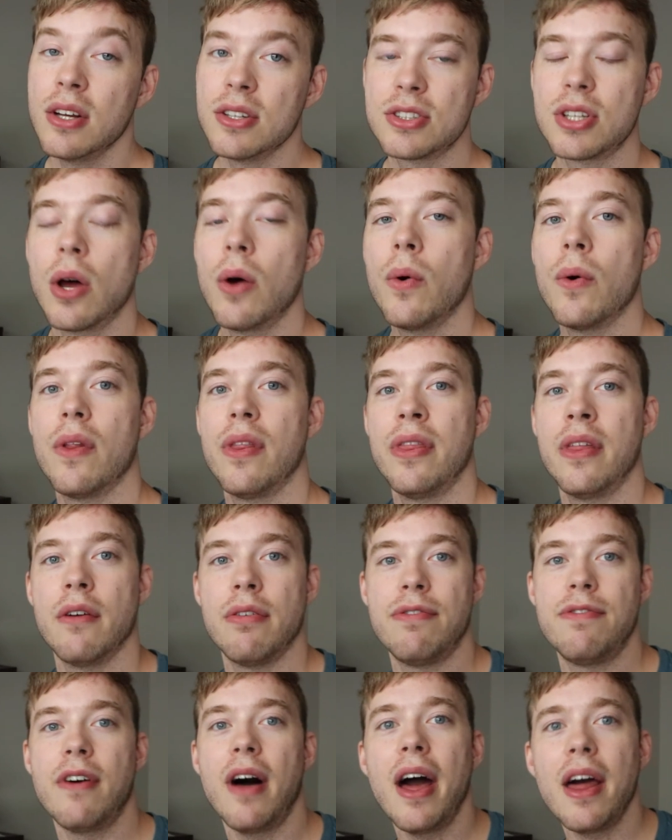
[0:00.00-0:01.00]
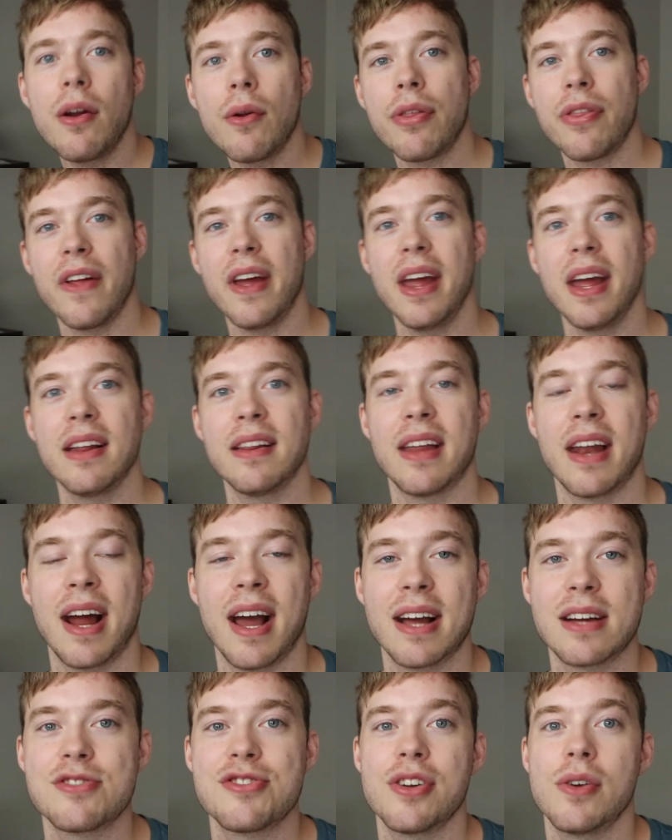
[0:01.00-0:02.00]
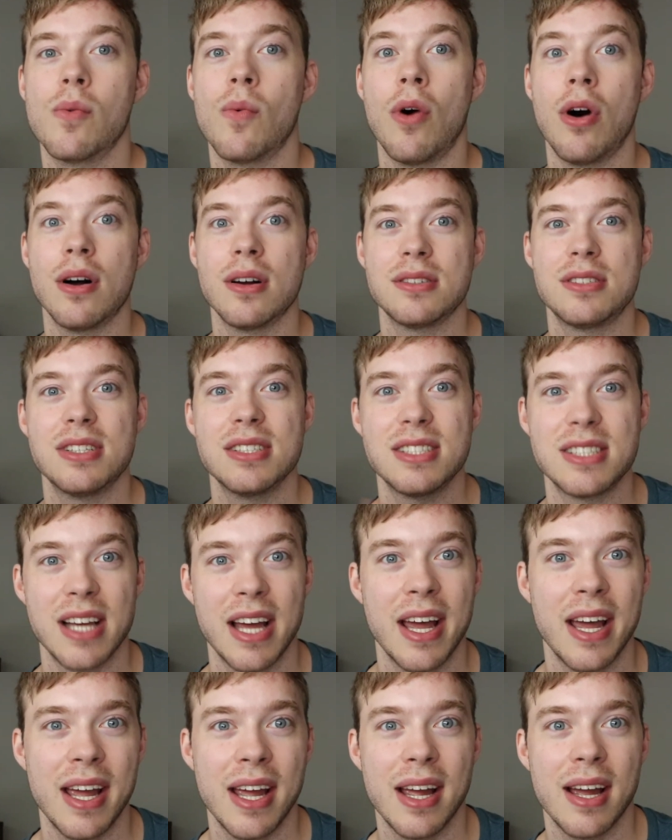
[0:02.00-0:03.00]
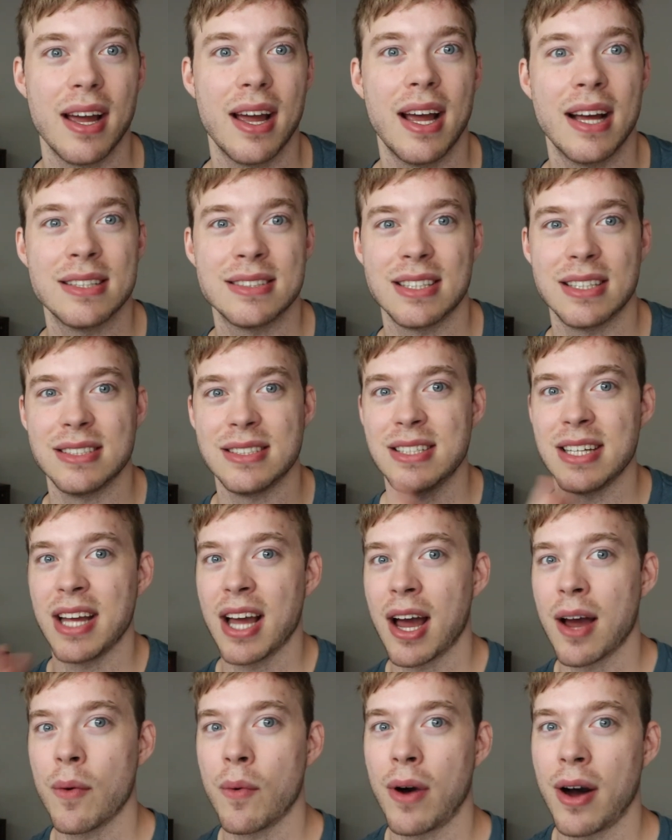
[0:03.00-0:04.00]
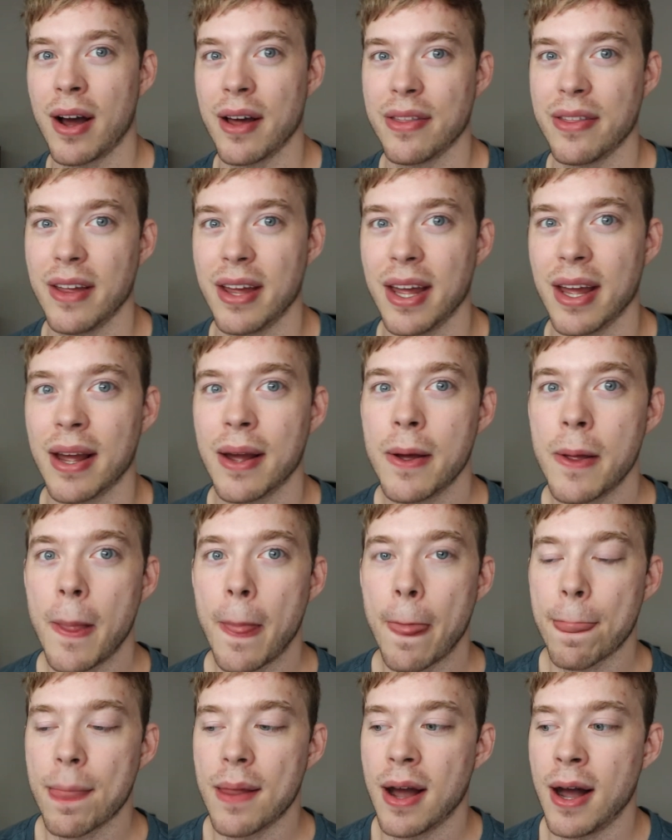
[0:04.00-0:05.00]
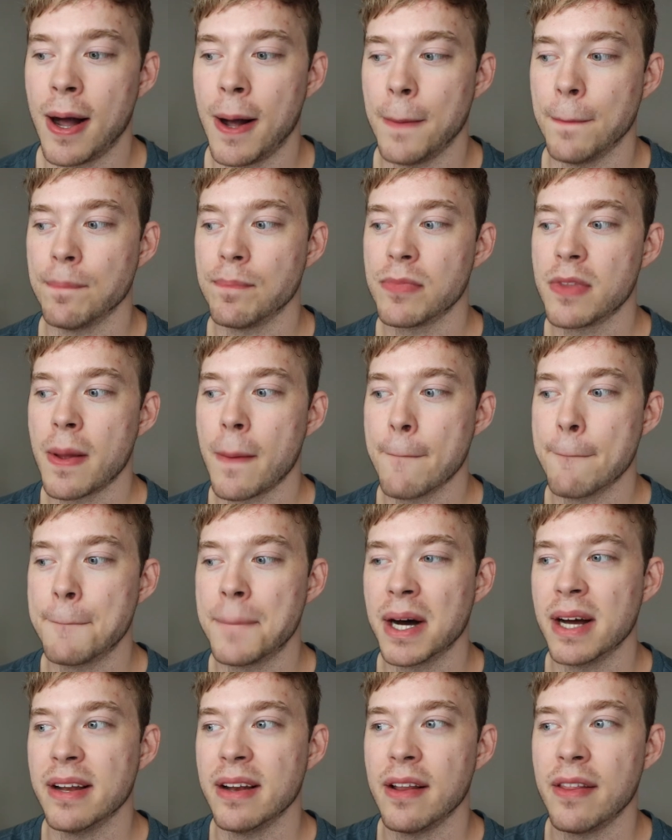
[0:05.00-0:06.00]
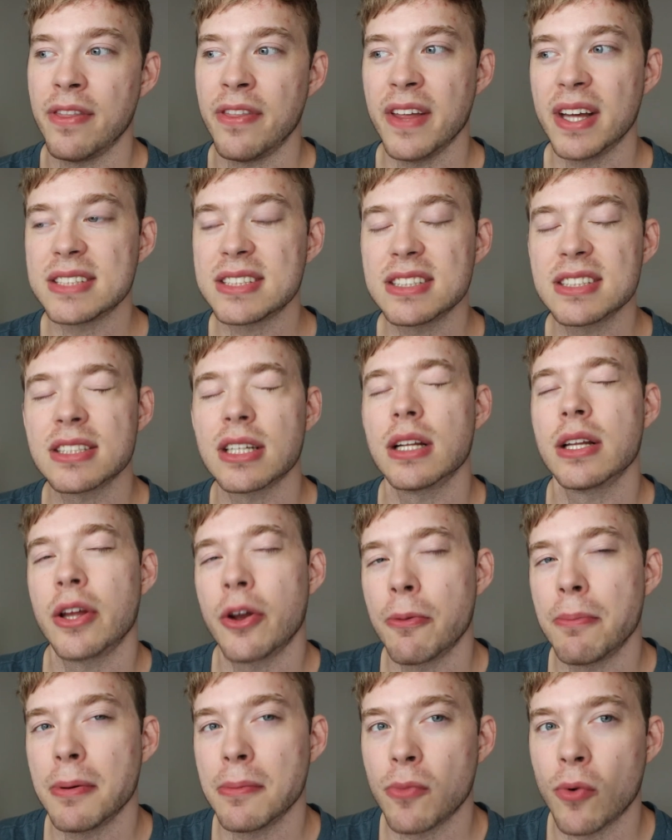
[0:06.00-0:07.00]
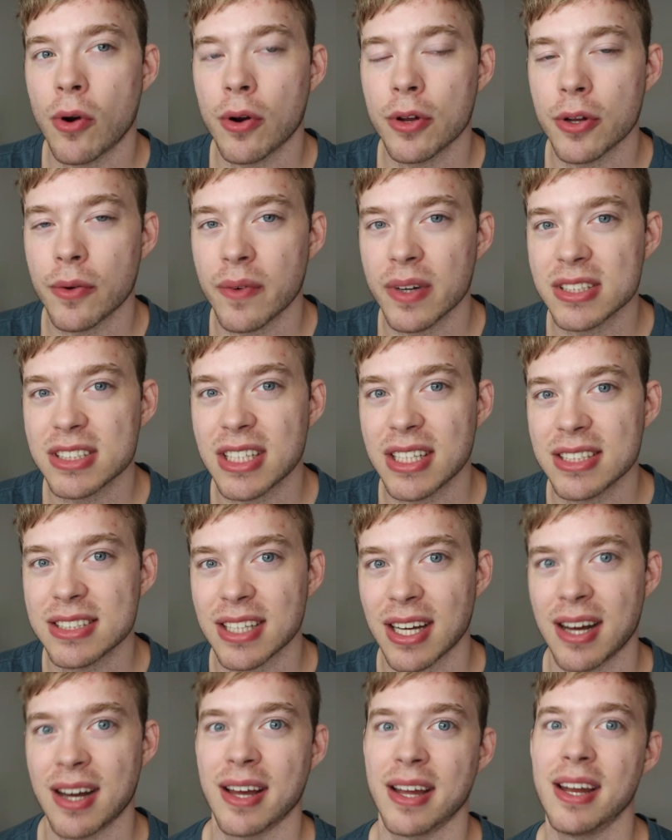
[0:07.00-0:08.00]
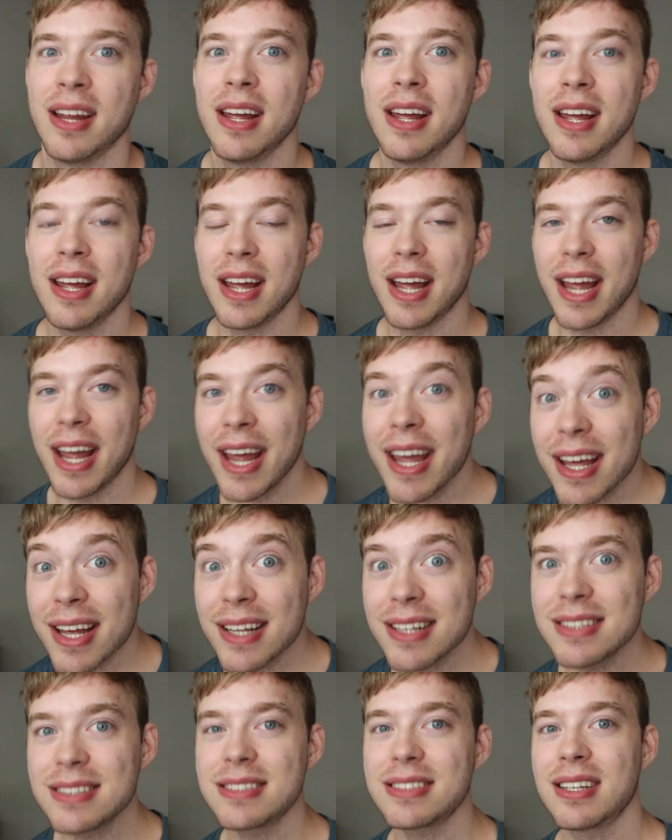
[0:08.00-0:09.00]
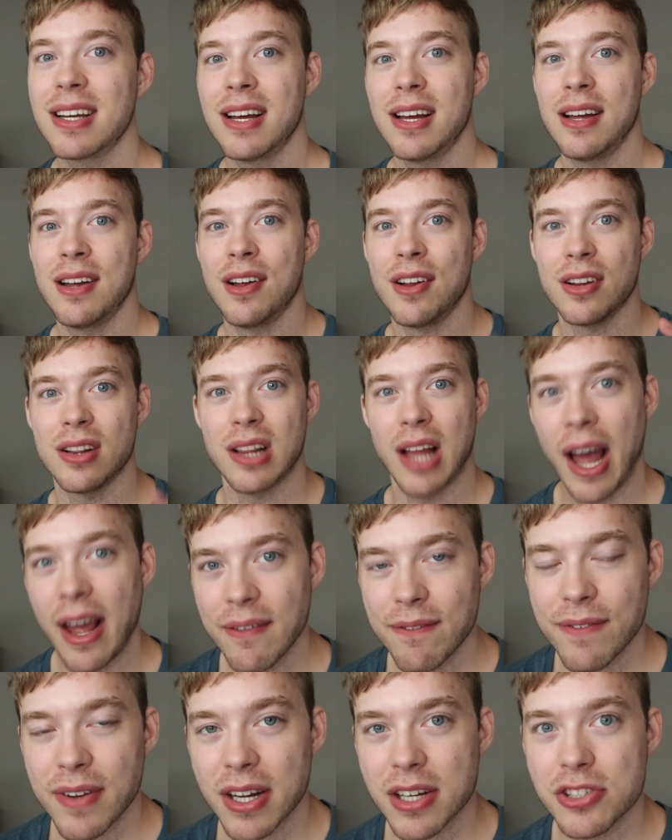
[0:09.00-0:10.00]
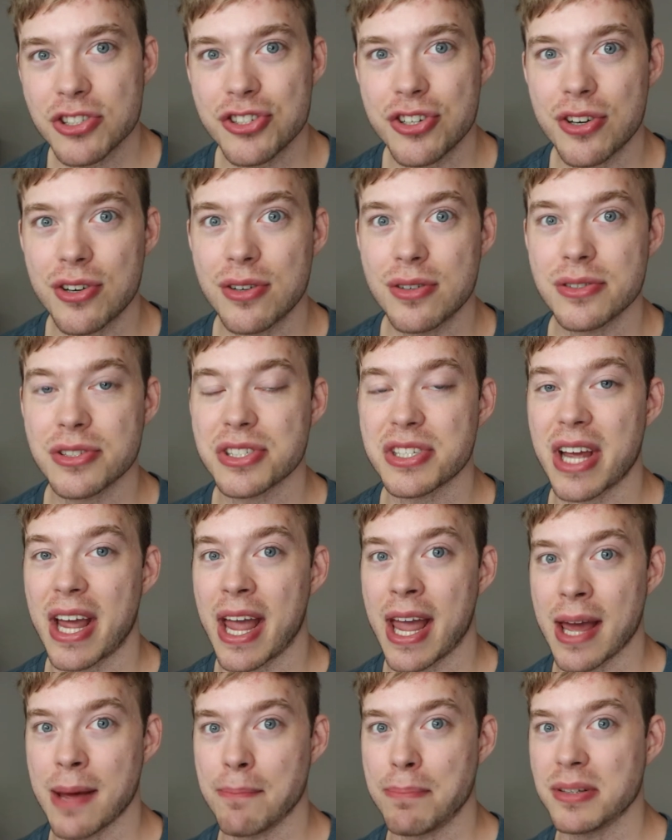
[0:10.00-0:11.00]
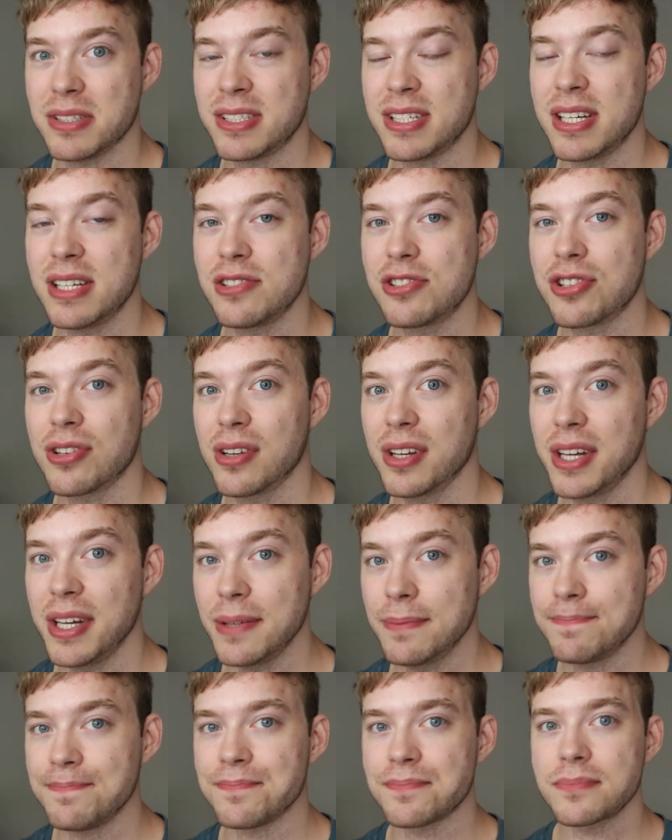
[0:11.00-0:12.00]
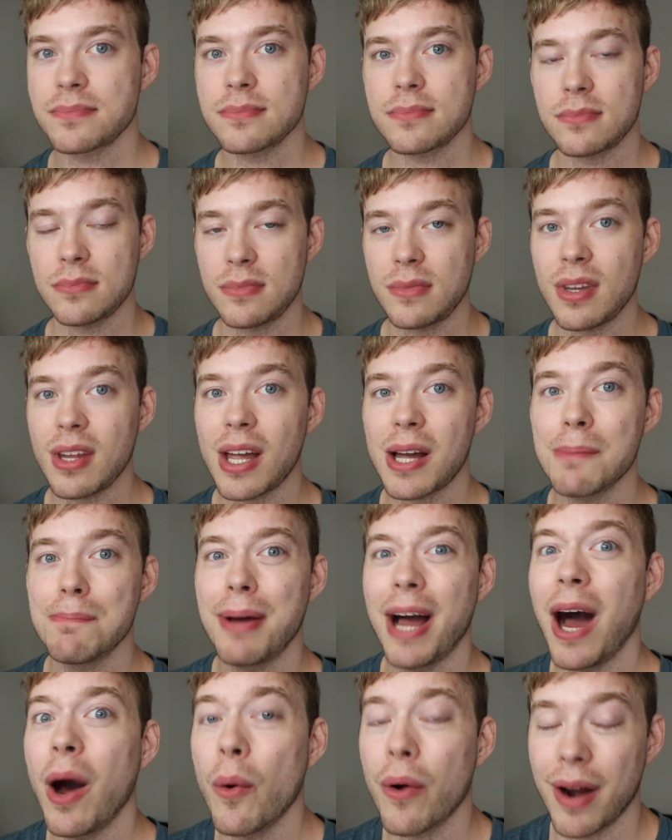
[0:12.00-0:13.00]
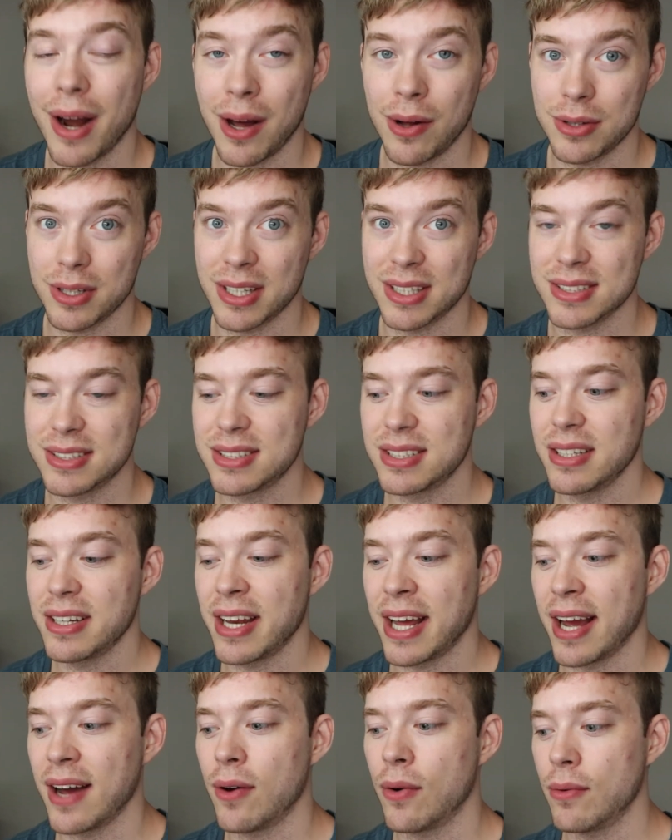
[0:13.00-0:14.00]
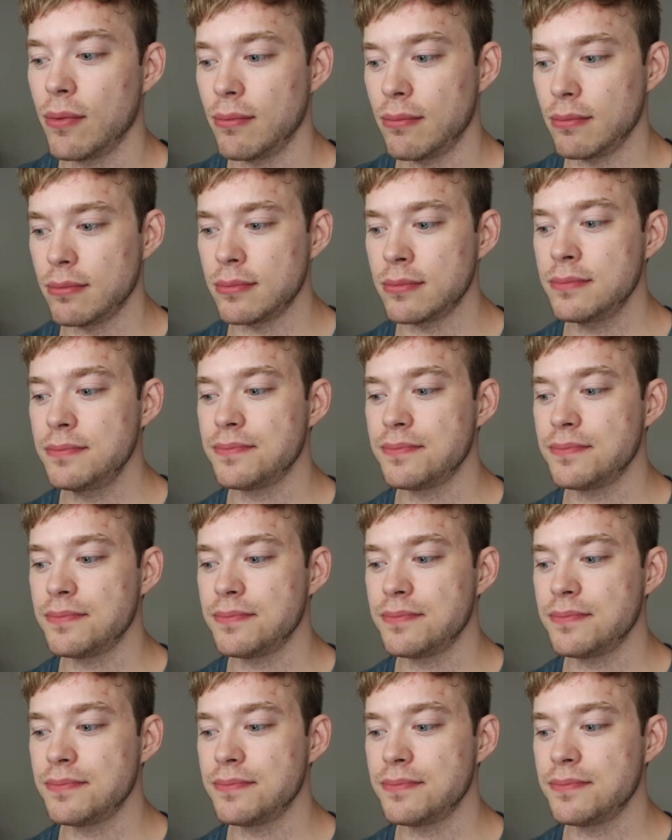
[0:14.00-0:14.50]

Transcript: So the final thing that I actually want to say as a DIY thing, but this is a little bit more on the risky side, is light fixtures and potentially power outlets. Now,